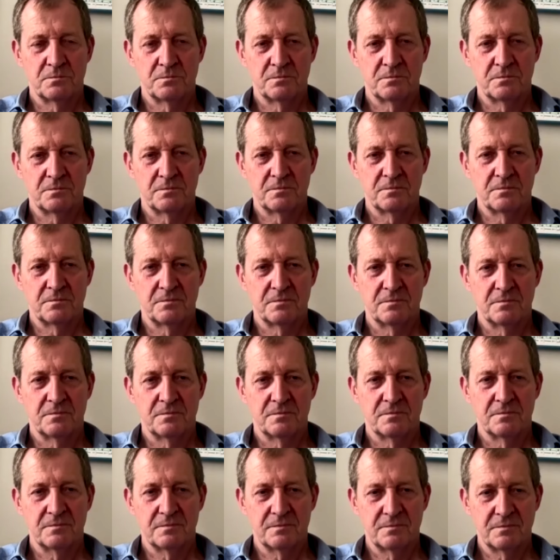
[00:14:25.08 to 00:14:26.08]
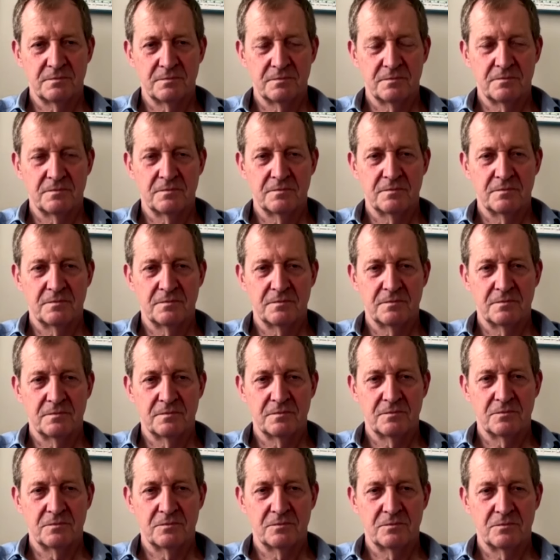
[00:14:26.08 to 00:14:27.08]

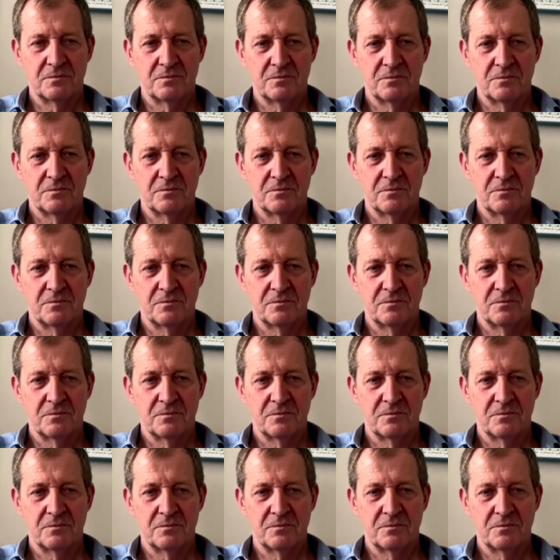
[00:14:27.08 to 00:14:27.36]
(silent)